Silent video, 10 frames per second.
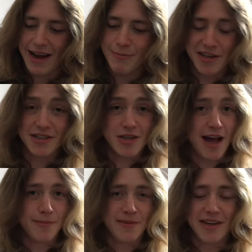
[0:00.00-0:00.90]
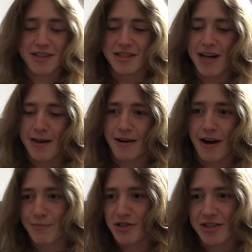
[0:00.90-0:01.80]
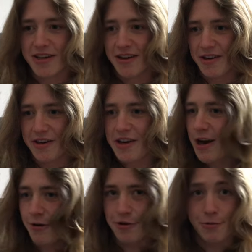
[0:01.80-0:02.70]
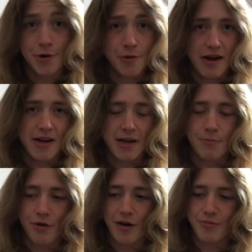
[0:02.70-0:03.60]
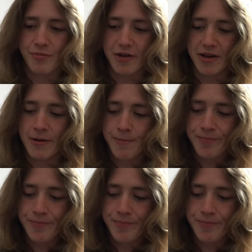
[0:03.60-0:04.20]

Because that means that I'm just gonna tear through 80 probably.